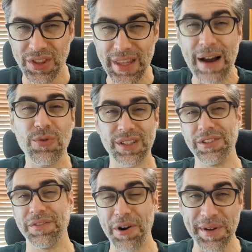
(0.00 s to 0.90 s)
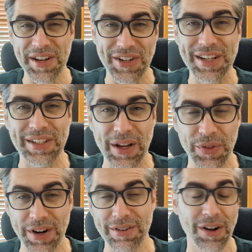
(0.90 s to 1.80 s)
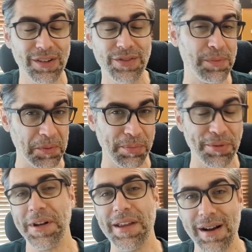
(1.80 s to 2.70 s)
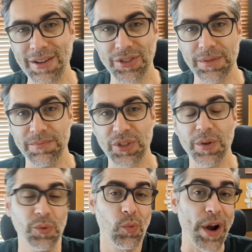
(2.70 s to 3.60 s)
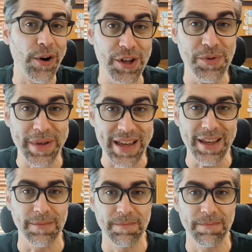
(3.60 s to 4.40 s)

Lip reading: thousands of RPGs out there and all of them are pretty awesome, so where do you begin?